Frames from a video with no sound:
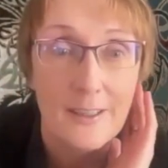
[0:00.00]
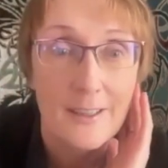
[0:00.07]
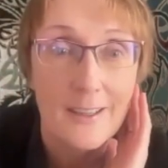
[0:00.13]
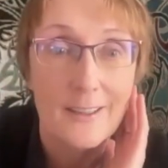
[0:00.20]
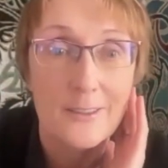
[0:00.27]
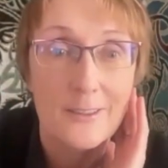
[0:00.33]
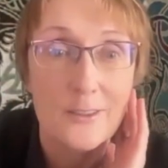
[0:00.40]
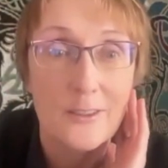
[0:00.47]

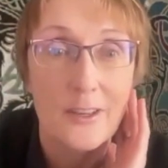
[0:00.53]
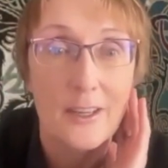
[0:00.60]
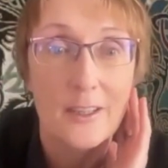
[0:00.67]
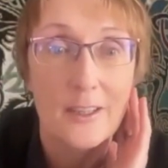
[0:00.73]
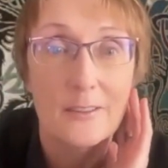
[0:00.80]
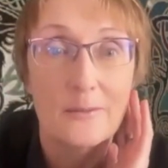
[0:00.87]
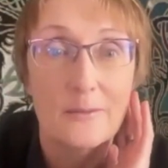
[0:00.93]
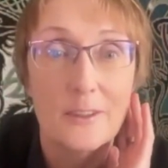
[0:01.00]
as
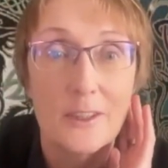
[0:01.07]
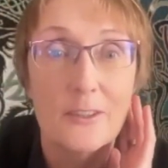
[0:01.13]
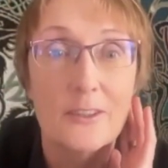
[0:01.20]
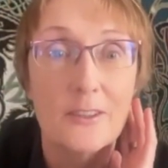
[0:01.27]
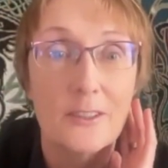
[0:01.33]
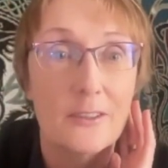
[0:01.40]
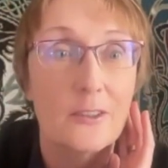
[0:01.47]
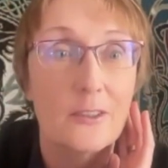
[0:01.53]
like
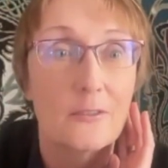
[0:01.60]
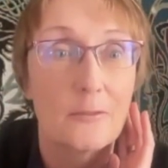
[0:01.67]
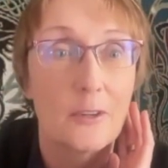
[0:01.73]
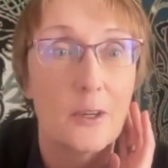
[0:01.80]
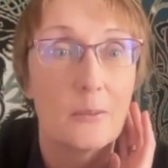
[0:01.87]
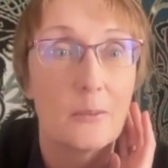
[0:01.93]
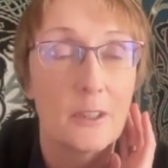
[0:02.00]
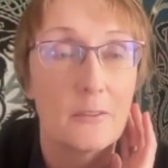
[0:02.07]
distanced
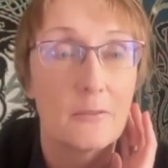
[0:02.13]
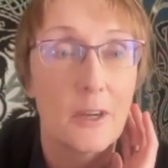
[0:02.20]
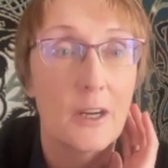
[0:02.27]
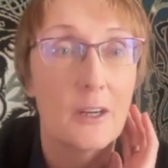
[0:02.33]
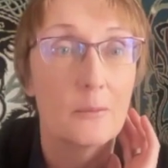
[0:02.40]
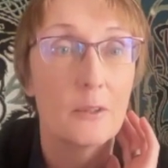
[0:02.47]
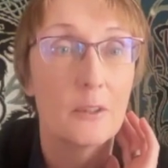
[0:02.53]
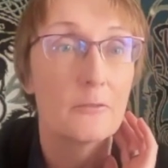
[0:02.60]
from the
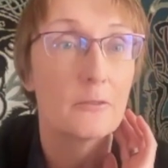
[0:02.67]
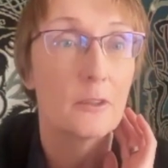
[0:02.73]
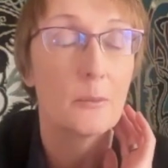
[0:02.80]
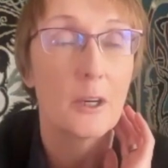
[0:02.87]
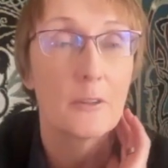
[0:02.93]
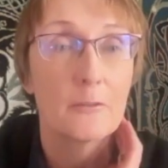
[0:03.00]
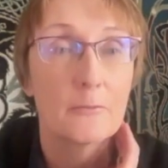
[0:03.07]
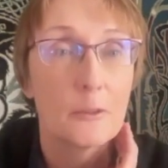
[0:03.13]
environment from
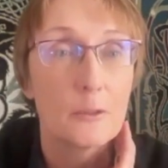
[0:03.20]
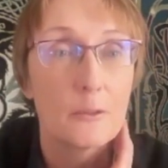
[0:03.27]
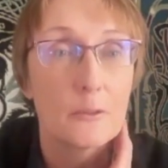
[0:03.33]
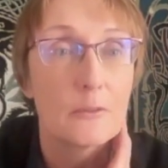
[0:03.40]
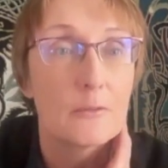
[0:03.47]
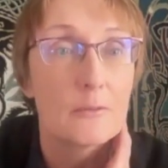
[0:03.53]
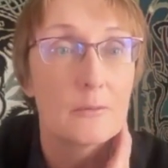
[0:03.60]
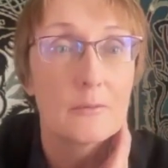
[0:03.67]
our
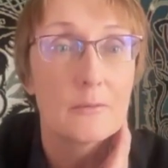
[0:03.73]
food